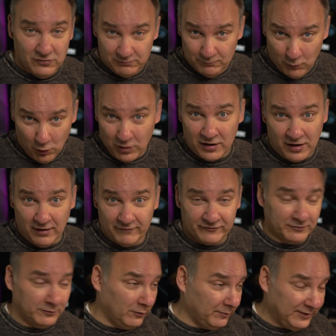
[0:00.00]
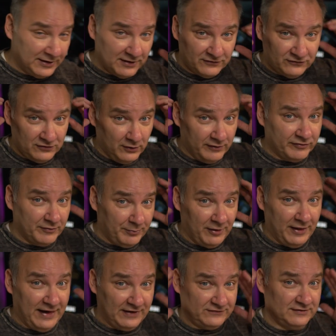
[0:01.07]
more comfortable because you don't have the
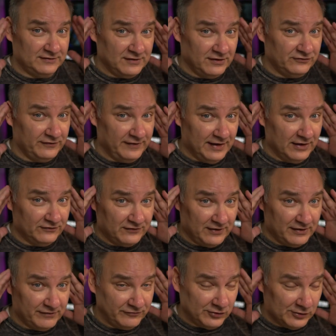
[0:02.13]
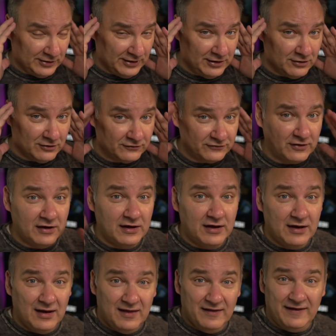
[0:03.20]
plastic touching the outside of your ears,
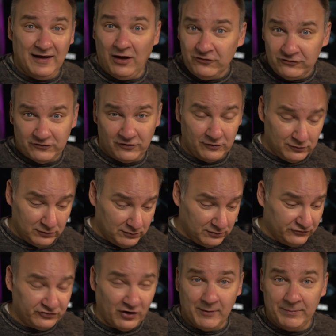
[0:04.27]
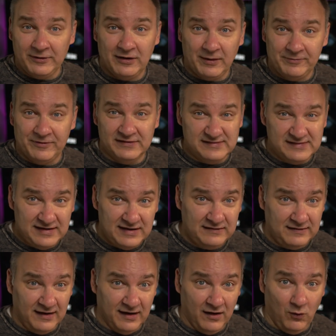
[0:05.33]
they also sharpened up the
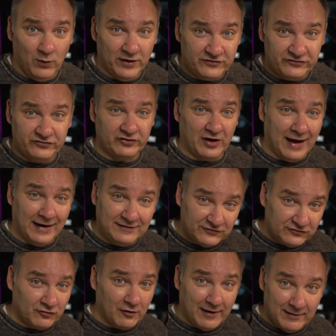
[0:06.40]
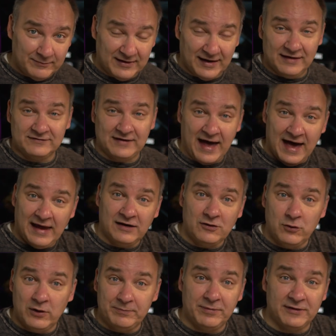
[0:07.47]
detail, which I described as
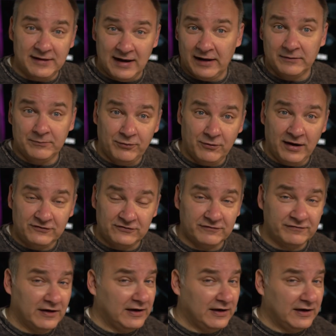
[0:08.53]
adequate but not impressive.